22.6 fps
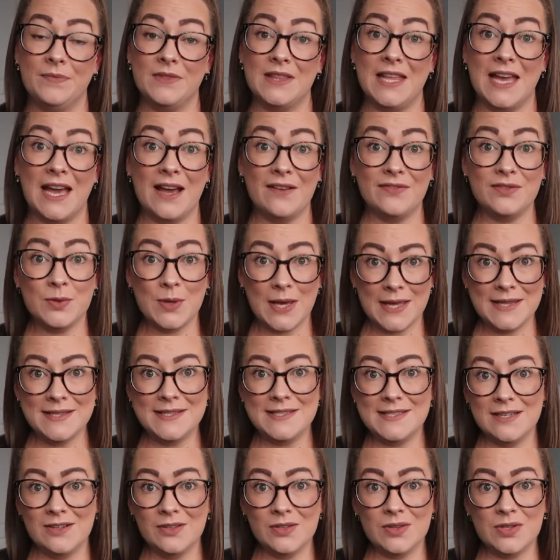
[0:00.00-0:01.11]
they have to
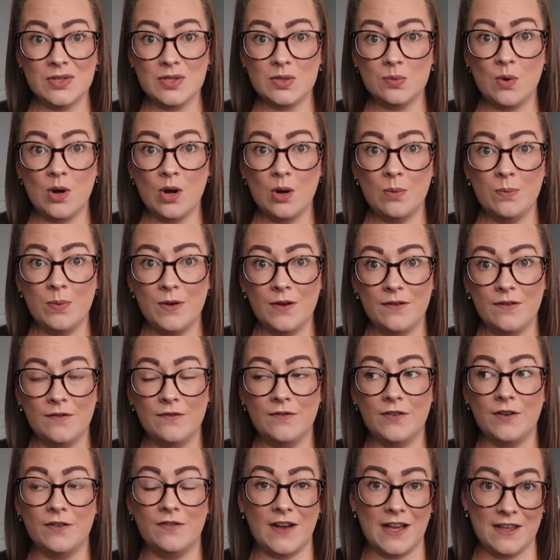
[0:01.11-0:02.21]
insert the swab
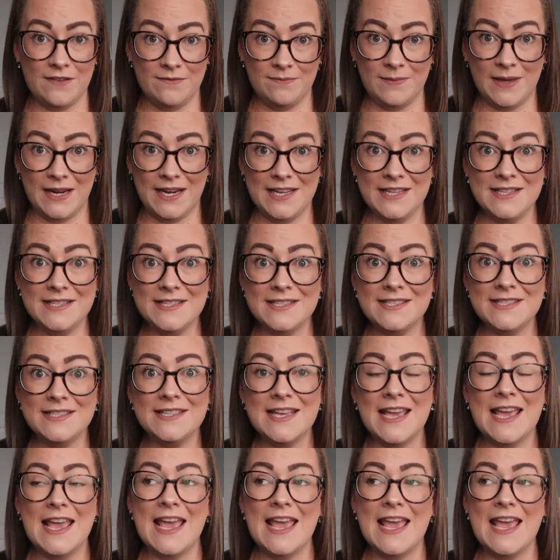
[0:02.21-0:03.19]
for 5 minutes